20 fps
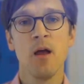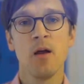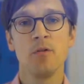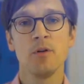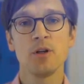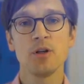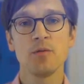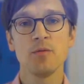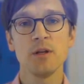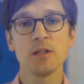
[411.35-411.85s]

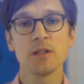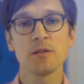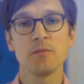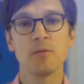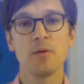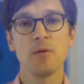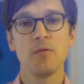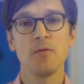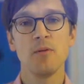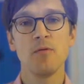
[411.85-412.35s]
which means
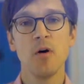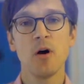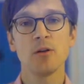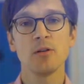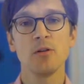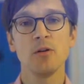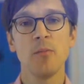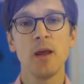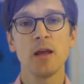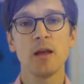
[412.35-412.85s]
we
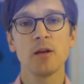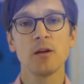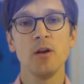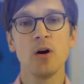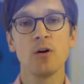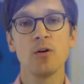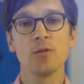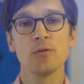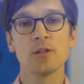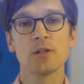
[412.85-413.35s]
want to make
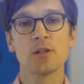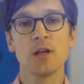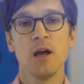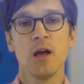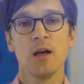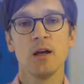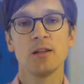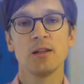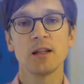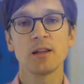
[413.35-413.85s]
nodes
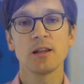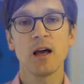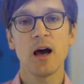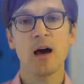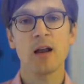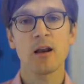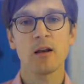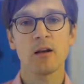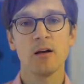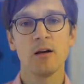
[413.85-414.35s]
that
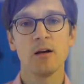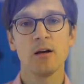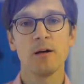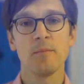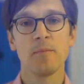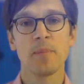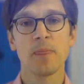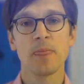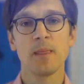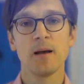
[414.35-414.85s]
are
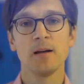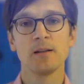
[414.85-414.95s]
um,